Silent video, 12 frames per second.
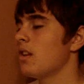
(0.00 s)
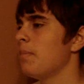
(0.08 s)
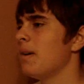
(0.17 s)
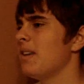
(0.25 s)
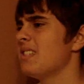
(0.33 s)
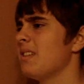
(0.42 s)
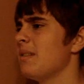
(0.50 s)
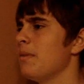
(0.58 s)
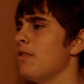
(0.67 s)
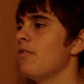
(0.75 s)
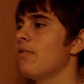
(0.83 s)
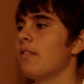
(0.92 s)
So you basically
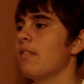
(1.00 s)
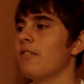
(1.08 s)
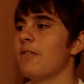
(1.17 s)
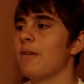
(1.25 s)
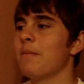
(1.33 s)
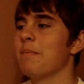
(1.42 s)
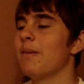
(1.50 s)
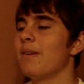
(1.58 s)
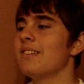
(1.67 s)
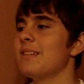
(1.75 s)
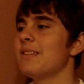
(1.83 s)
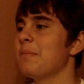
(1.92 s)
move from
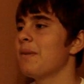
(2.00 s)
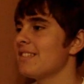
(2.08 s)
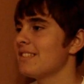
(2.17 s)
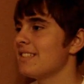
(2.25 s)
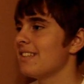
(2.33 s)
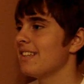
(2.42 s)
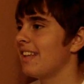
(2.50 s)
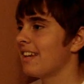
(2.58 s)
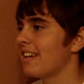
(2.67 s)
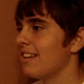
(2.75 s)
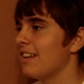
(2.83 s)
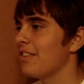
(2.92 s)
person to person
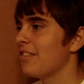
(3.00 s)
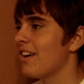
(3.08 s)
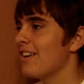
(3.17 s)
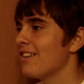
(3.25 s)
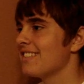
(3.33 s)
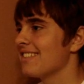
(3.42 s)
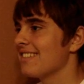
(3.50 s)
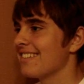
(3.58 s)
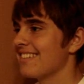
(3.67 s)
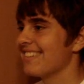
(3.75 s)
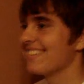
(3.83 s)
like any other virus?